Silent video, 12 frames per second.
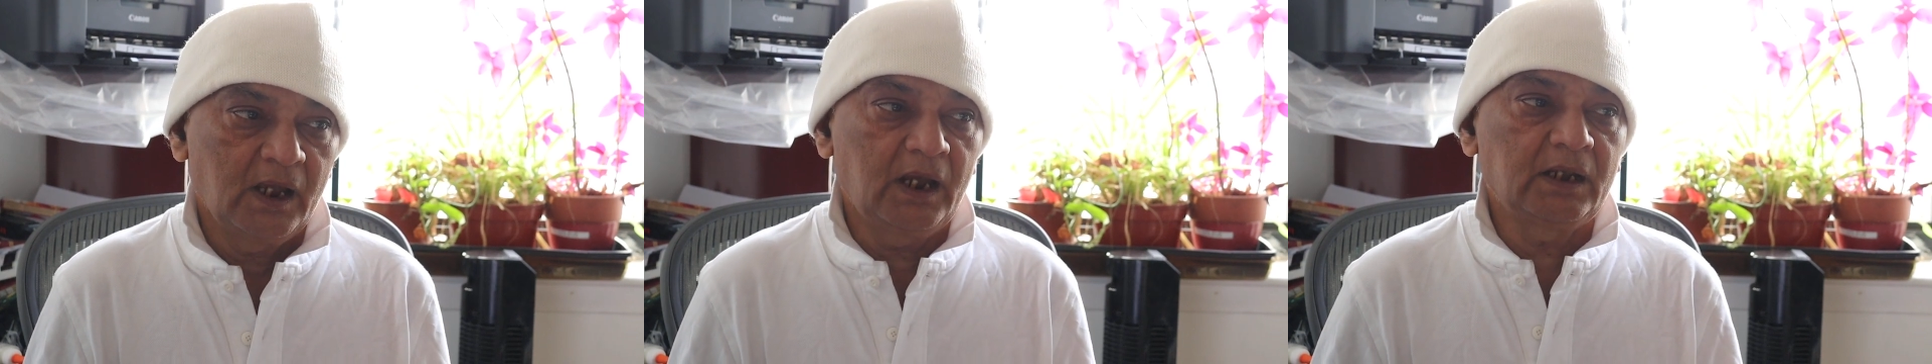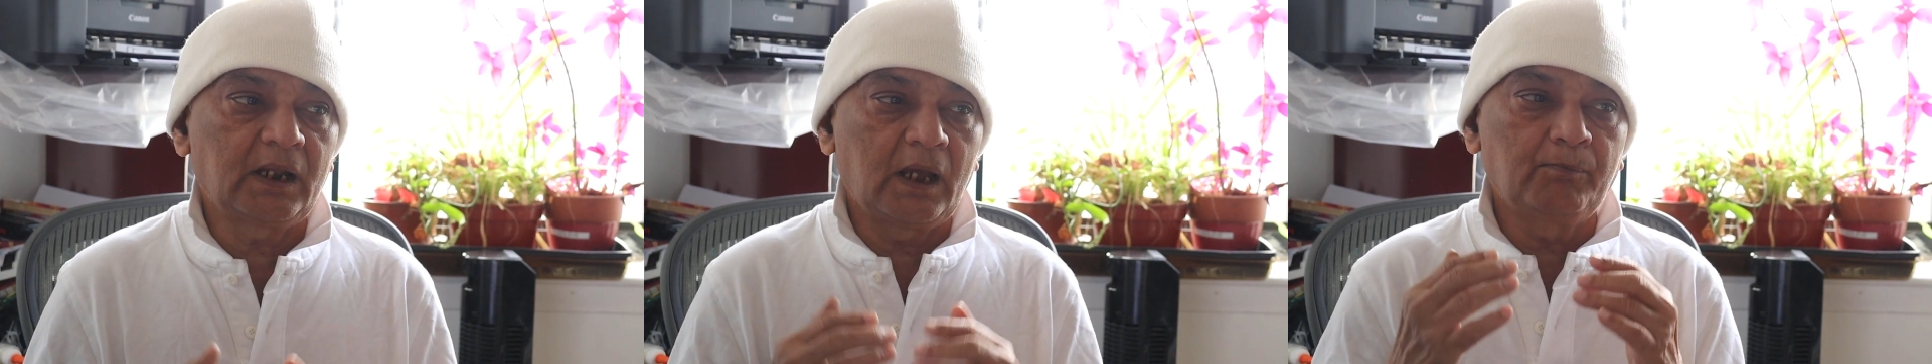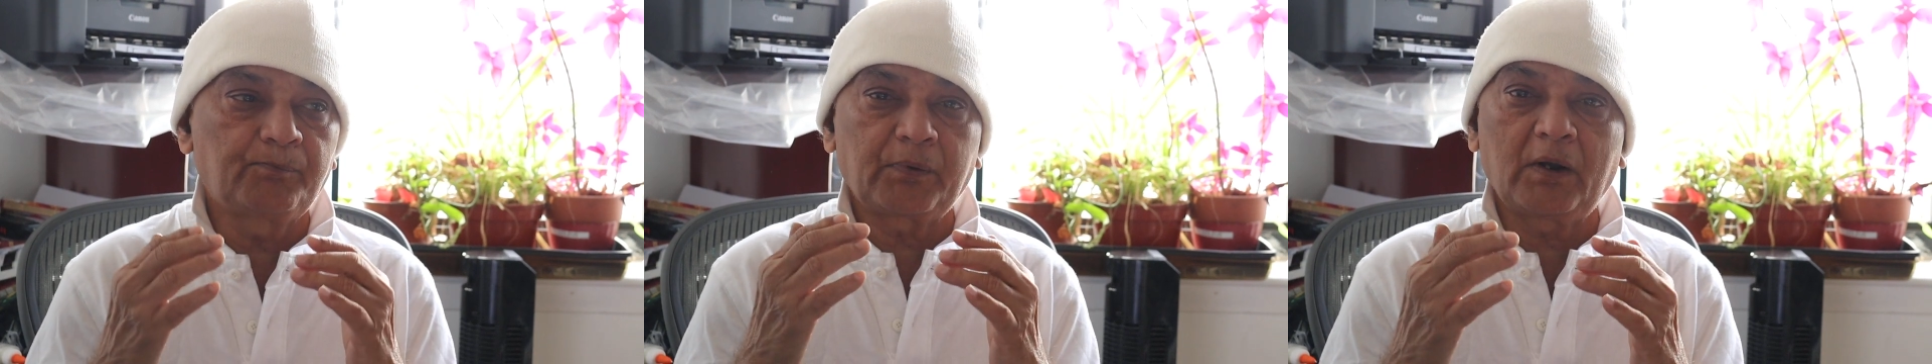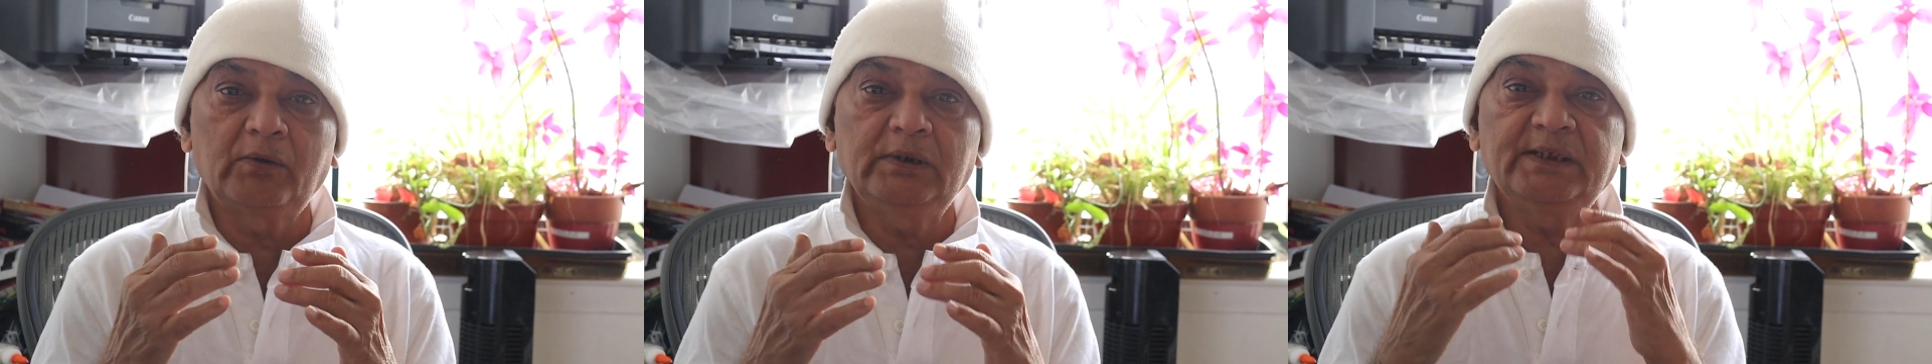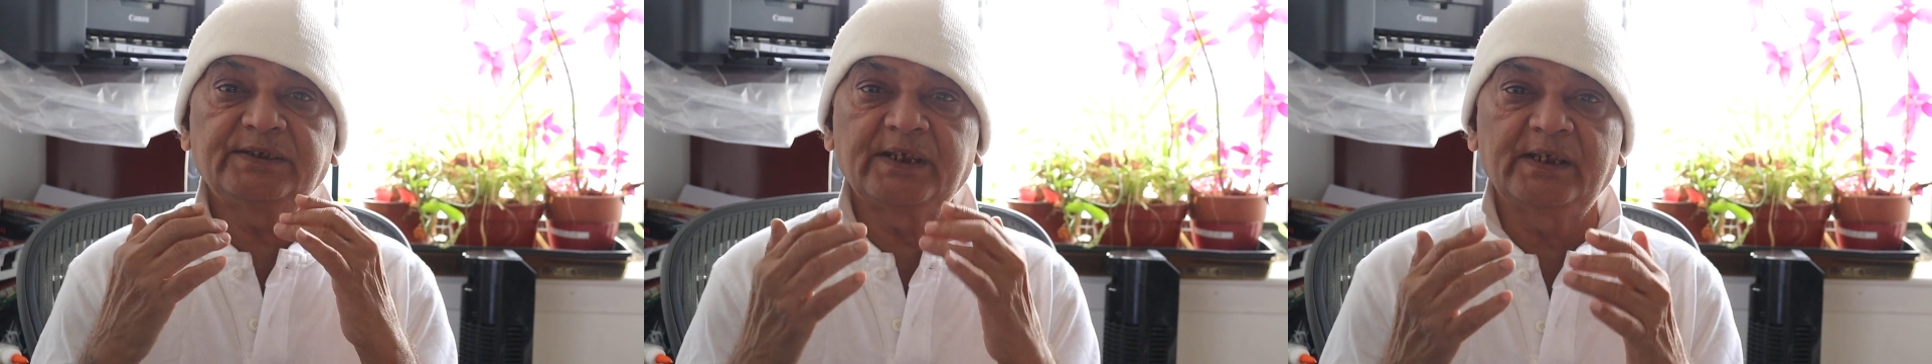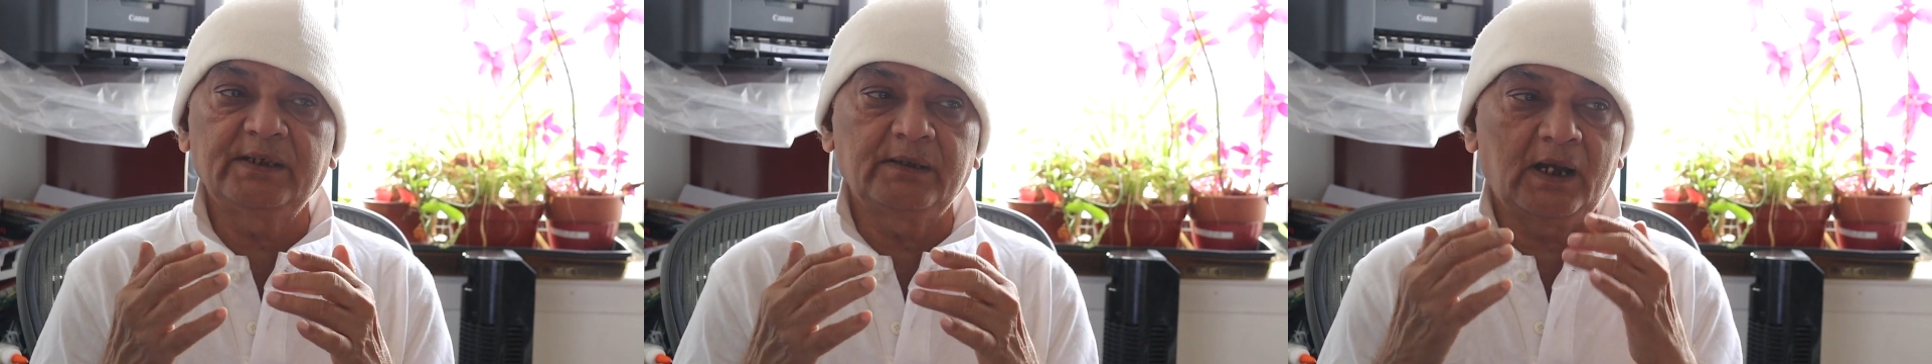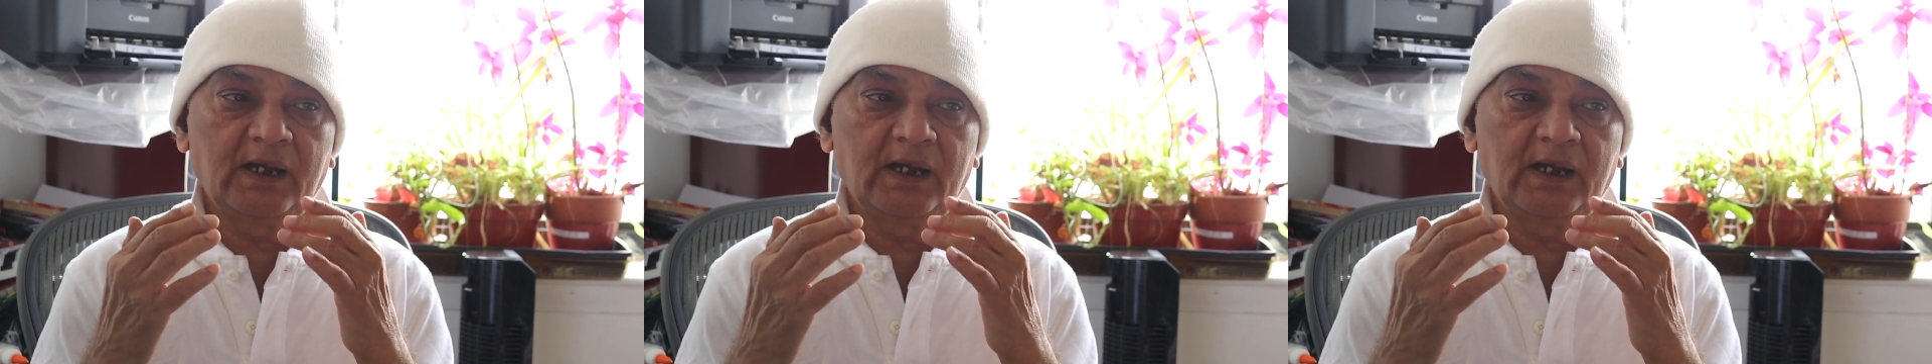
And I'm proudly say,